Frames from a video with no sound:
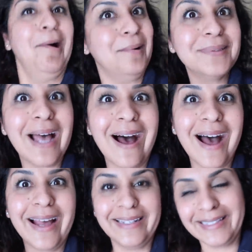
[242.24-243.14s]
hold
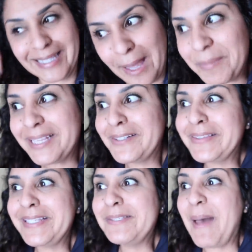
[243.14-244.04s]
on. Let me
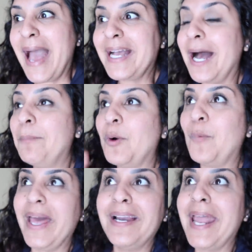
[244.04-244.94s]
look this bag up.
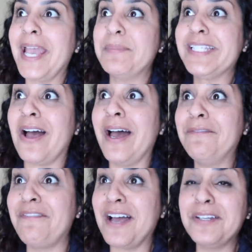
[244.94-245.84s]
Went on
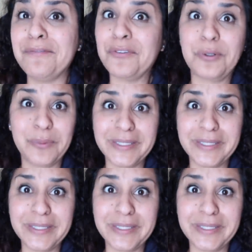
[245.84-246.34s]
Amazon, found it for a